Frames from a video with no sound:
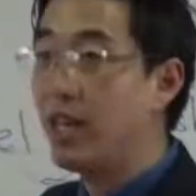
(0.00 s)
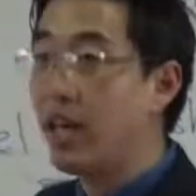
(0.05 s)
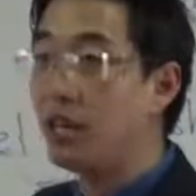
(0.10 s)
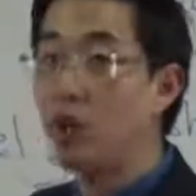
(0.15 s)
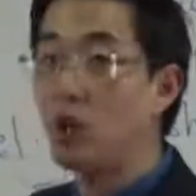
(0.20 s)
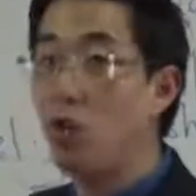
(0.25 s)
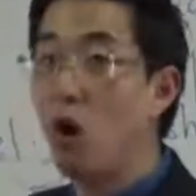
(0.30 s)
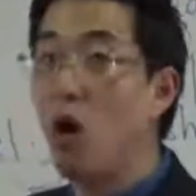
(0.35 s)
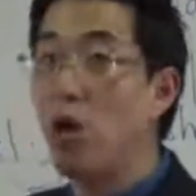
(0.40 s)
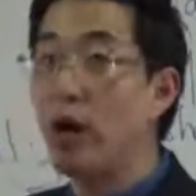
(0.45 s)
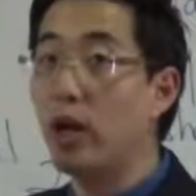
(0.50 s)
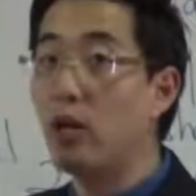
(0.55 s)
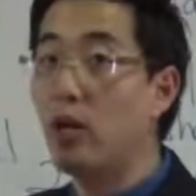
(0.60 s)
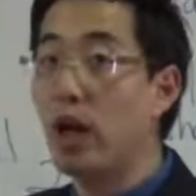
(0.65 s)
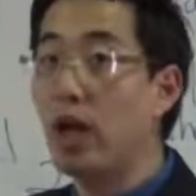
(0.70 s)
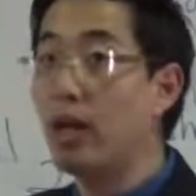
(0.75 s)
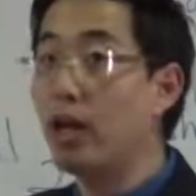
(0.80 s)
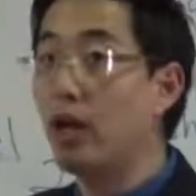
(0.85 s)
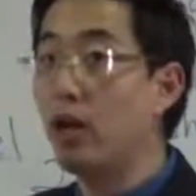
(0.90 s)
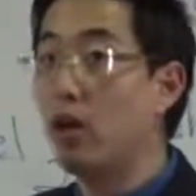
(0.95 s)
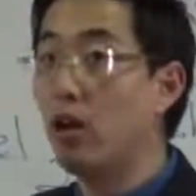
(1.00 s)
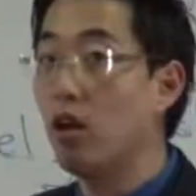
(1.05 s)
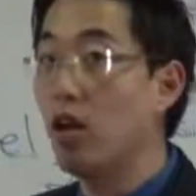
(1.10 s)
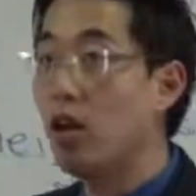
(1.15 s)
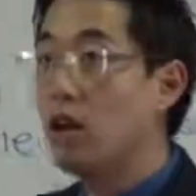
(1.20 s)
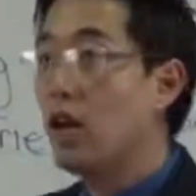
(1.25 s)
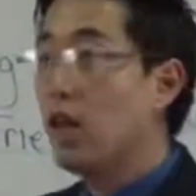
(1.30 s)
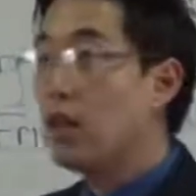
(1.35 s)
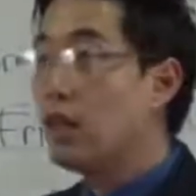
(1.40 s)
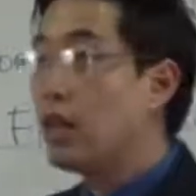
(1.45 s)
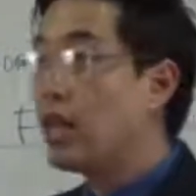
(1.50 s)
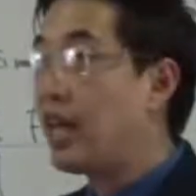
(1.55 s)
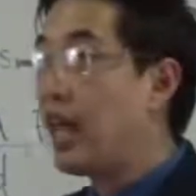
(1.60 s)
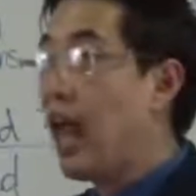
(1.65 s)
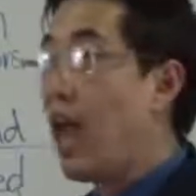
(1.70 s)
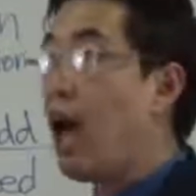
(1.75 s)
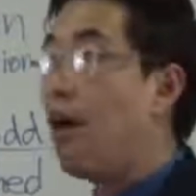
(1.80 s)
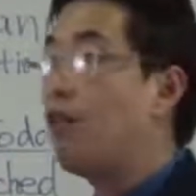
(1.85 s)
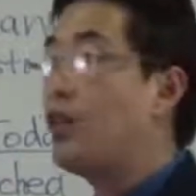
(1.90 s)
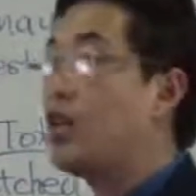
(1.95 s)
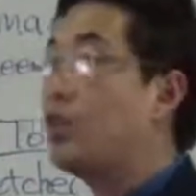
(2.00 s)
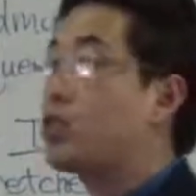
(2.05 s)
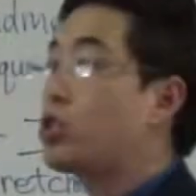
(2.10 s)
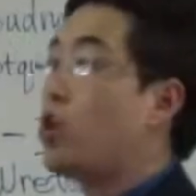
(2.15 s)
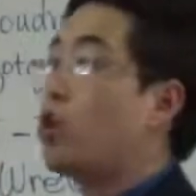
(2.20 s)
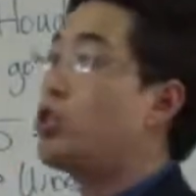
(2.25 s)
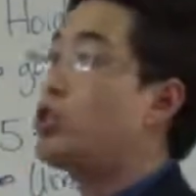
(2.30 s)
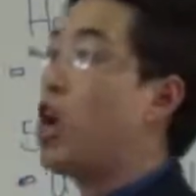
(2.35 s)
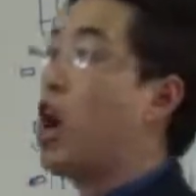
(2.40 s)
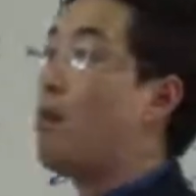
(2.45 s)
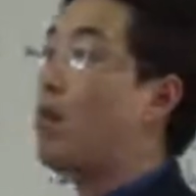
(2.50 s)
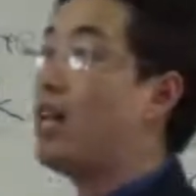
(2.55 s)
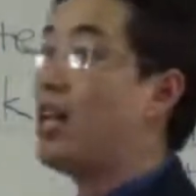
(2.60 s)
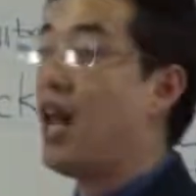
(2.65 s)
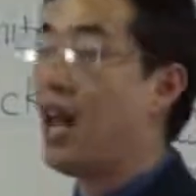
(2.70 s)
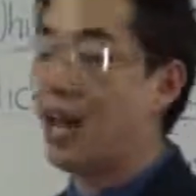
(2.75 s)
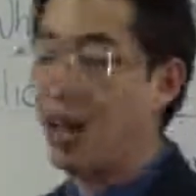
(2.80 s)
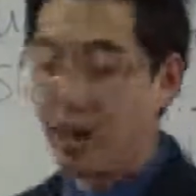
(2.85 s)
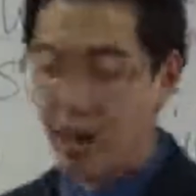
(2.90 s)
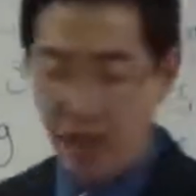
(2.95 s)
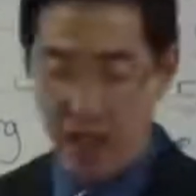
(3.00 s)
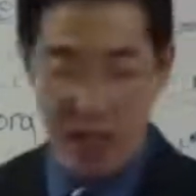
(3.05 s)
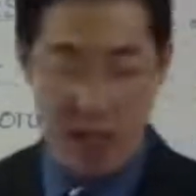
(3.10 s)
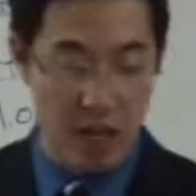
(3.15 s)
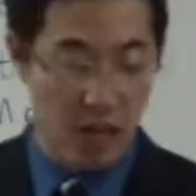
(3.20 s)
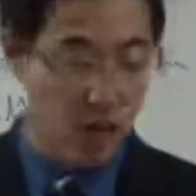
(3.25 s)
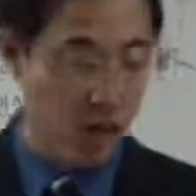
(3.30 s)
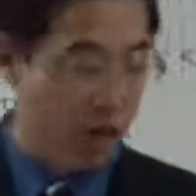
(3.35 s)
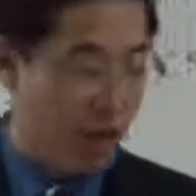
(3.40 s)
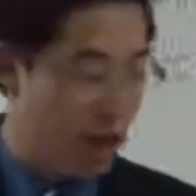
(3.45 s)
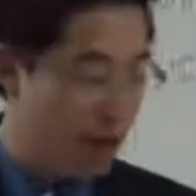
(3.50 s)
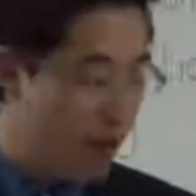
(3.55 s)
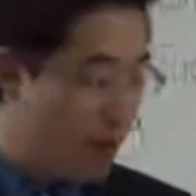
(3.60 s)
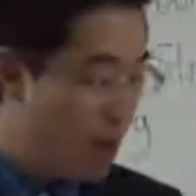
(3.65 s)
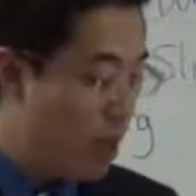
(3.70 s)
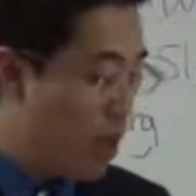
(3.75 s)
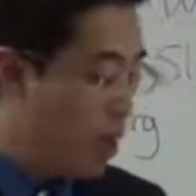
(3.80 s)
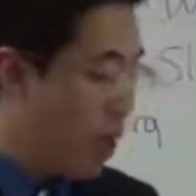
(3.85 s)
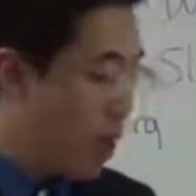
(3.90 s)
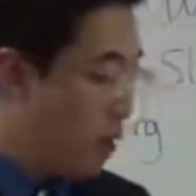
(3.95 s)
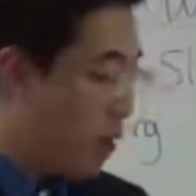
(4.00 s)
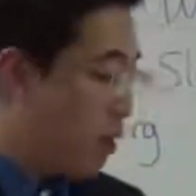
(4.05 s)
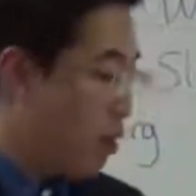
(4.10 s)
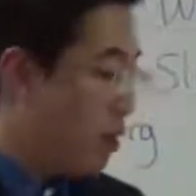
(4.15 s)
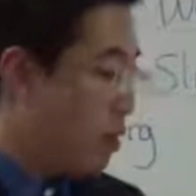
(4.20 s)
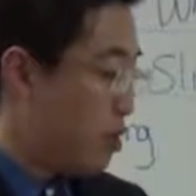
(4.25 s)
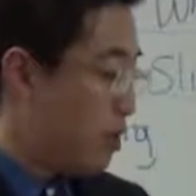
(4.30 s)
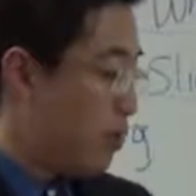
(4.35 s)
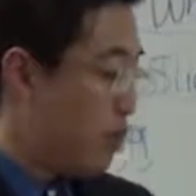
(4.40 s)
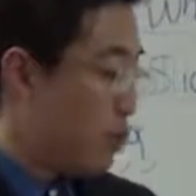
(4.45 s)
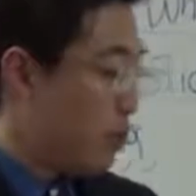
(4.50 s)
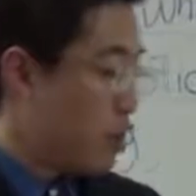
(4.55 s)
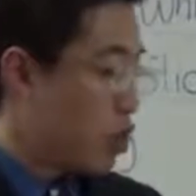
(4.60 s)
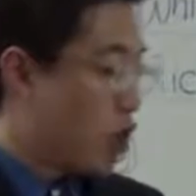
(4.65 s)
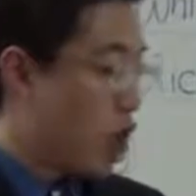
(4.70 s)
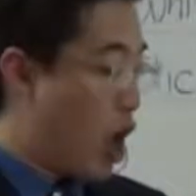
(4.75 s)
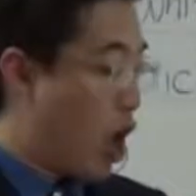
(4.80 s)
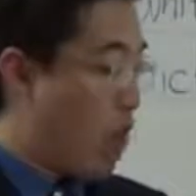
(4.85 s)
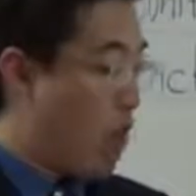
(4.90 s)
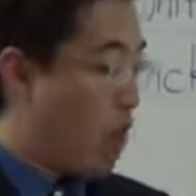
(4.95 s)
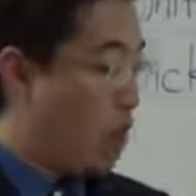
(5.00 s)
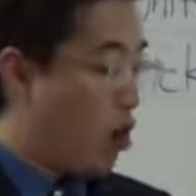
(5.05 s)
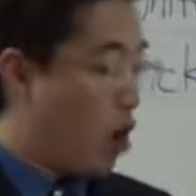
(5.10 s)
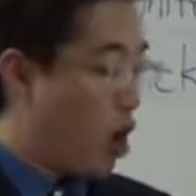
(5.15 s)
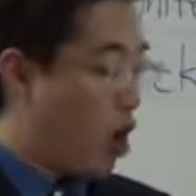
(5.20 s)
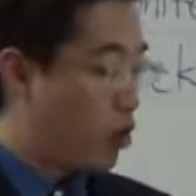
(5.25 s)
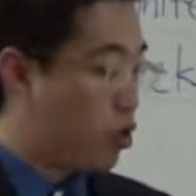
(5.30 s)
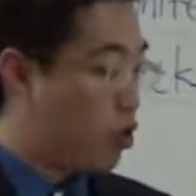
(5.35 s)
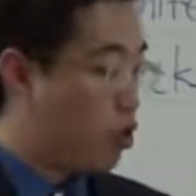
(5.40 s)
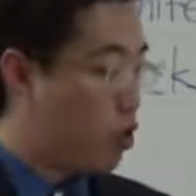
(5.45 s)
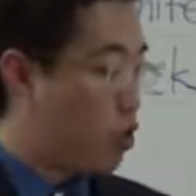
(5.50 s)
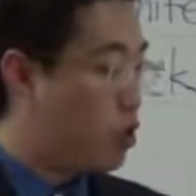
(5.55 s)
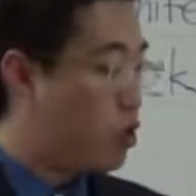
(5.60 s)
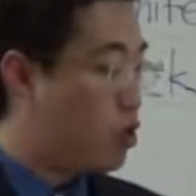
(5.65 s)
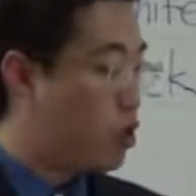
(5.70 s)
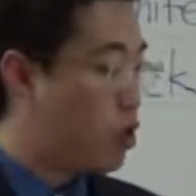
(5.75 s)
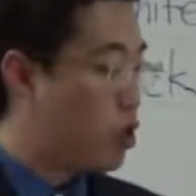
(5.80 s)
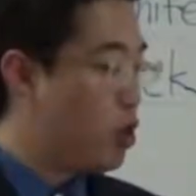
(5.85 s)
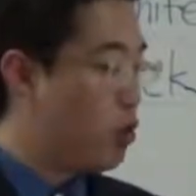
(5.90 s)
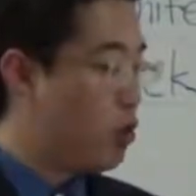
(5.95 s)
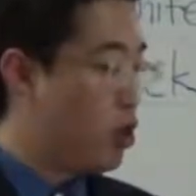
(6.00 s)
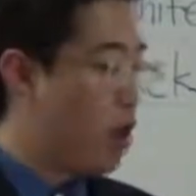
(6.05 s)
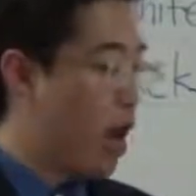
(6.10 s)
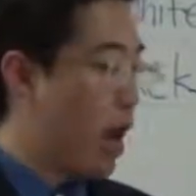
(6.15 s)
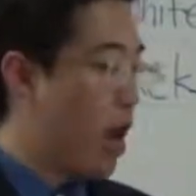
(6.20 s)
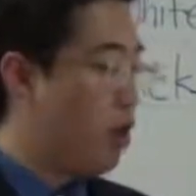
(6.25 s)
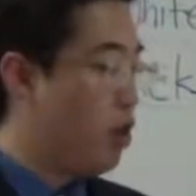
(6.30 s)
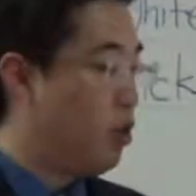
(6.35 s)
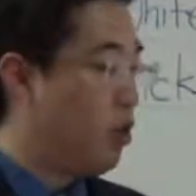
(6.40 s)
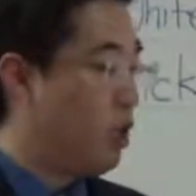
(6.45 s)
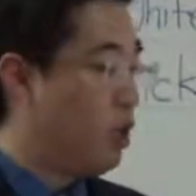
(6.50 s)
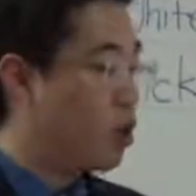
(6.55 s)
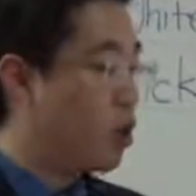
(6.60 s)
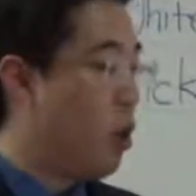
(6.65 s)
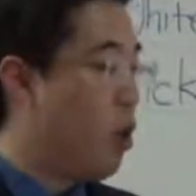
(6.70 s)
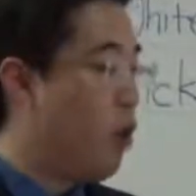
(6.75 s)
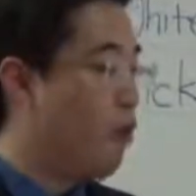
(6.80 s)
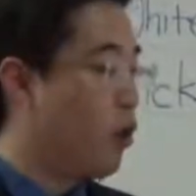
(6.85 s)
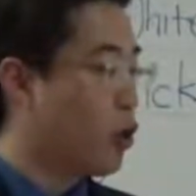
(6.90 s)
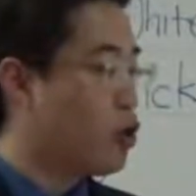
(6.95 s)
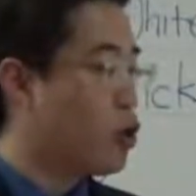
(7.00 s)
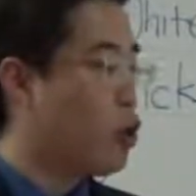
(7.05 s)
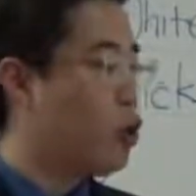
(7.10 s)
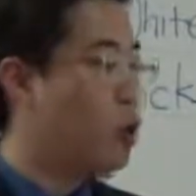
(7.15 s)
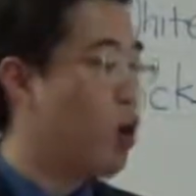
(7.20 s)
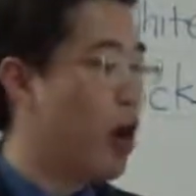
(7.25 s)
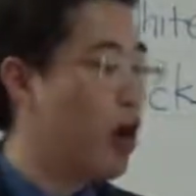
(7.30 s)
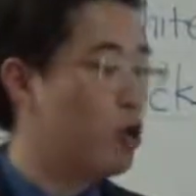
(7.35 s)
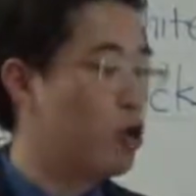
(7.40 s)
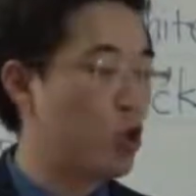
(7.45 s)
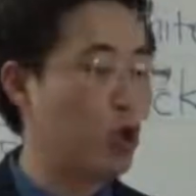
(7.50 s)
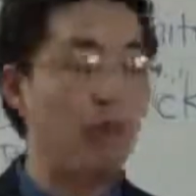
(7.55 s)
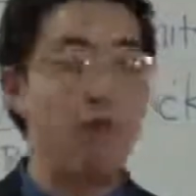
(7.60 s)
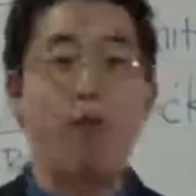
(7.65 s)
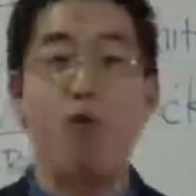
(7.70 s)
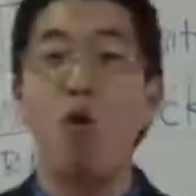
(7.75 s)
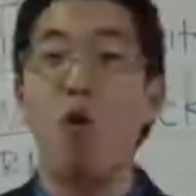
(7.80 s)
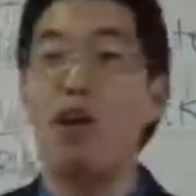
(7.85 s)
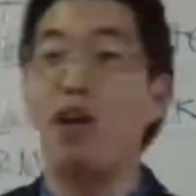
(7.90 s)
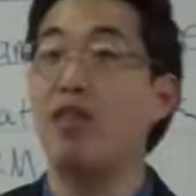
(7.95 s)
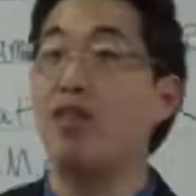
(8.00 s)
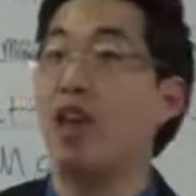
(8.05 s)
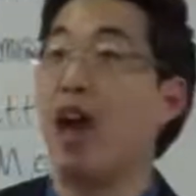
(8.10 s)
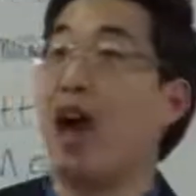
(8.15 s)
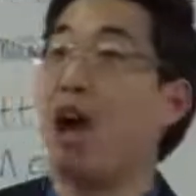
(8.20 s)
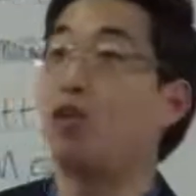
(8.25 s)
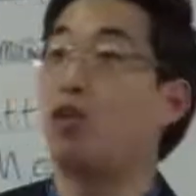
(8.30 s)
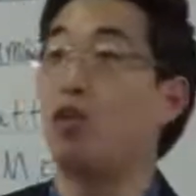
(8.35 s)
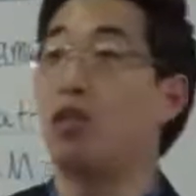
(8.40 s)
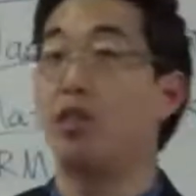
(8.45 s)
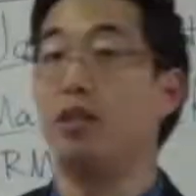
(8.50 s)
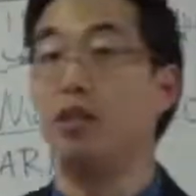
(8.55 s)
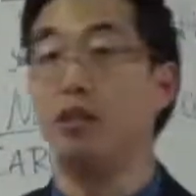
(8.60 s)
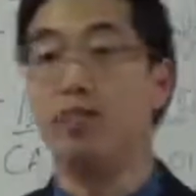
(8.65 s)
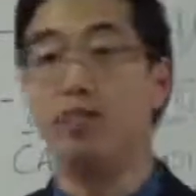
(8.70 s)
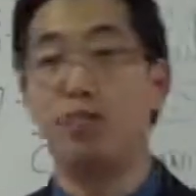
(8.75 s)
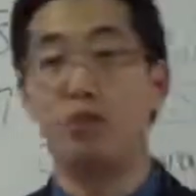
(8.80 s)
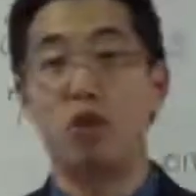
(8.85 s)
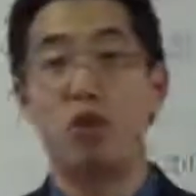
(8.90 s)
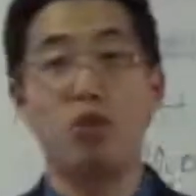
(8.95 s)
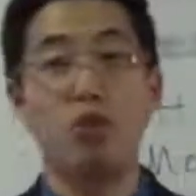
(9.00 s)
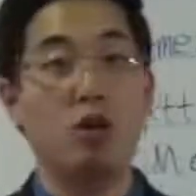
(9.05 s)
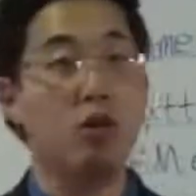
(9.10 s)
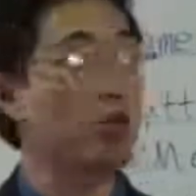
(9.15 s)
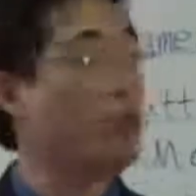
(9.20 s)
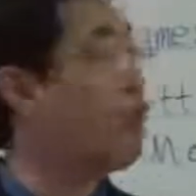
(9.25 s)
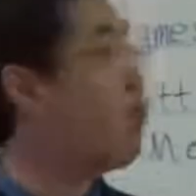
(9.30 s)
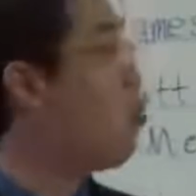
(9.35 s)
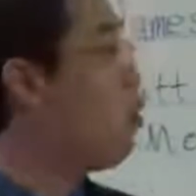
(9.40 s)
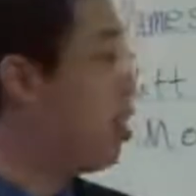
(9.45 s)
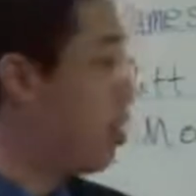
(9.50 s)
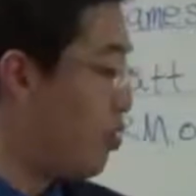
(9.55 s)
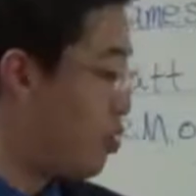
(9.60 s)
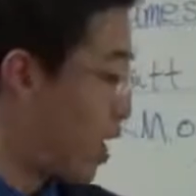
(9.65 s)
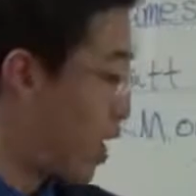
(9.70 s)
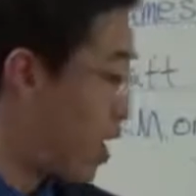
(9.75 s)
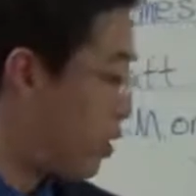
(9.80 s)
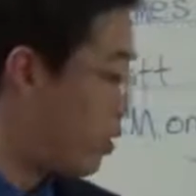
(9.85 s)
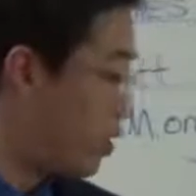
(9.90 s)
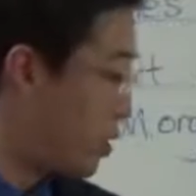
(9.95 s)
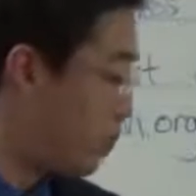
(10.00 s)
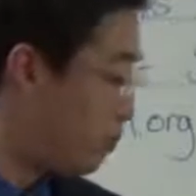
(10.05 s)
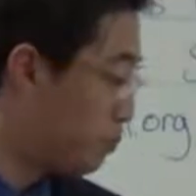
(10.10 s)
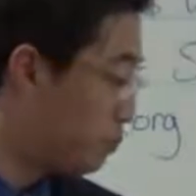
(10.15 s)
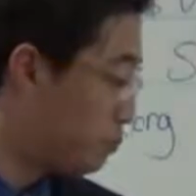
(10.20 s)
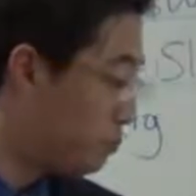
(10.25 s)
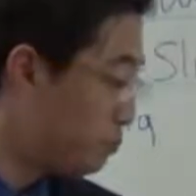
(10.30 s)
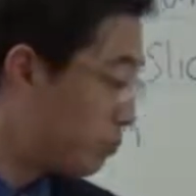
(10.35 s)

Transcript: that's growing right here. The Calvinists are dominating the internet. John MacArthur's YouTube channel is over 240,000. 240,000.